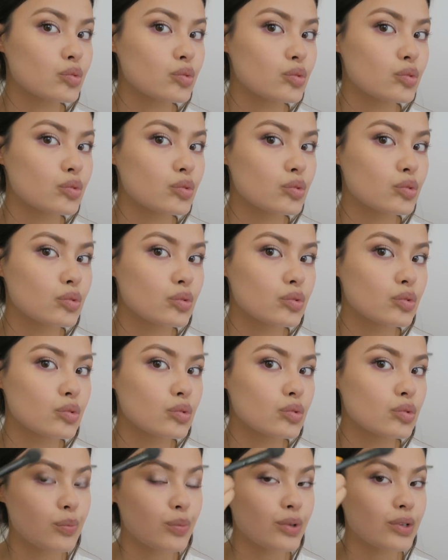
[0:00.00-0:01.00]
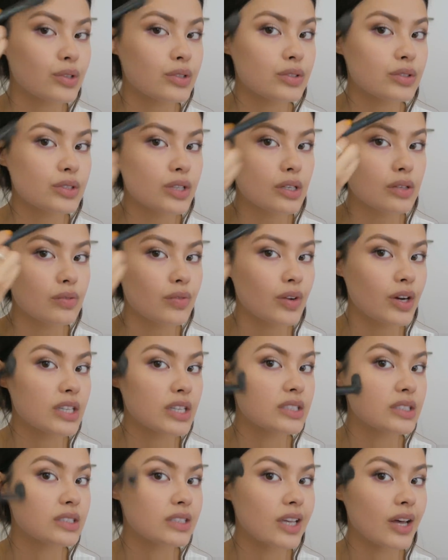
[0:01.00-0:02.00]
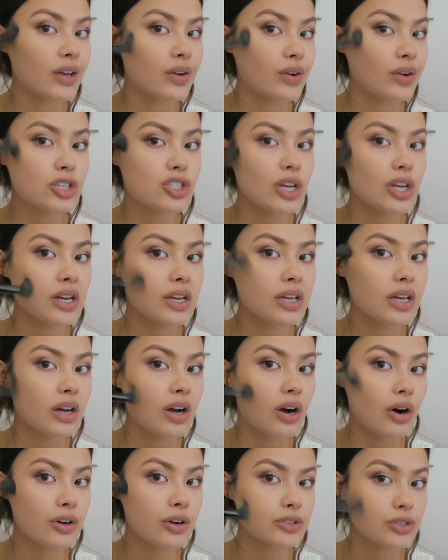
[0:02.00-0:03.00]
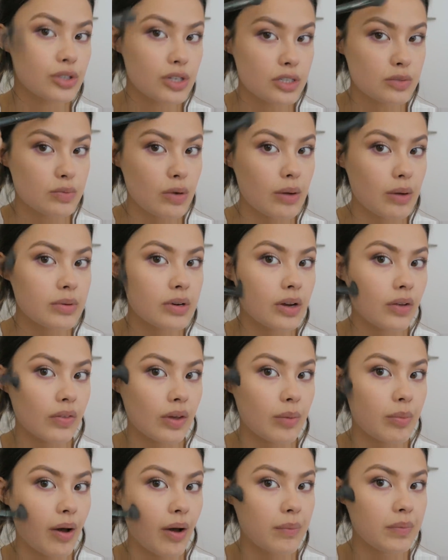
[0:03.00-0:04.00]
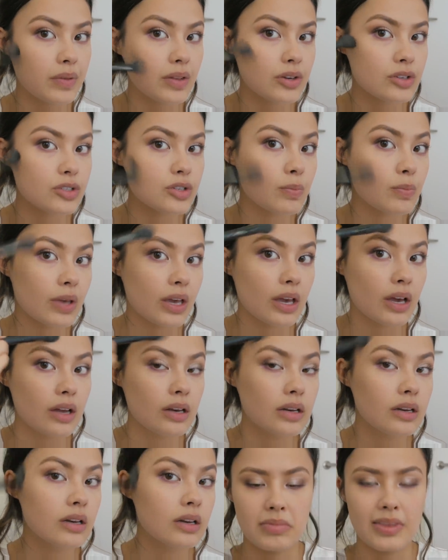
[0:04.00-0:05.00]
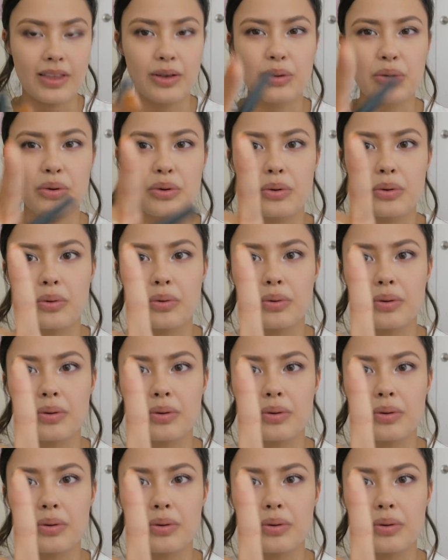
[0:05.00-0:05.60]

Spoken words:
Kind of see it, but it's just very subtle. Shading and contouring is probably not that popular in Japan. Ooh.